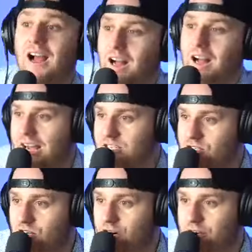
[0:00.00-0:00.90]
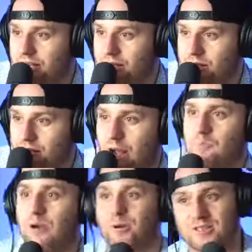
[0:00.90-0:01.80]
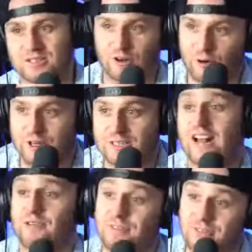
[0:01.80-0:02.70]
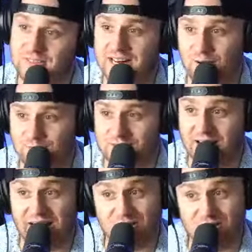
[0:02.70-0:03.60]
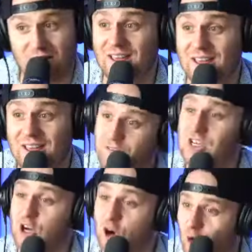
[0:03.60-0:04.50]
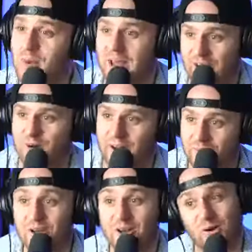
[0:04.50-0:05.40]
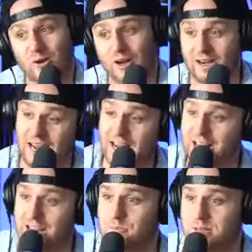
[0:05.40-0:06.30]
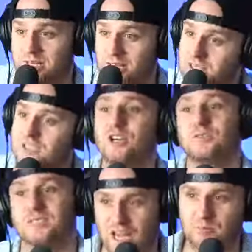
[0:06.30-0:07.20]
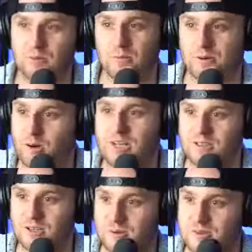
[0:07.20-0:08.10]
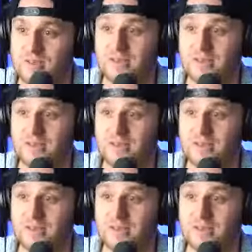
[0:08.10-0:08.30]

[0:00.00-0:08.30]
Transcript: I started out my real estate career dialing 15 hours a day. So I have a heavy call background, calling on at 8 a.m. on the East Coast to 8 p.m. on the West Coast.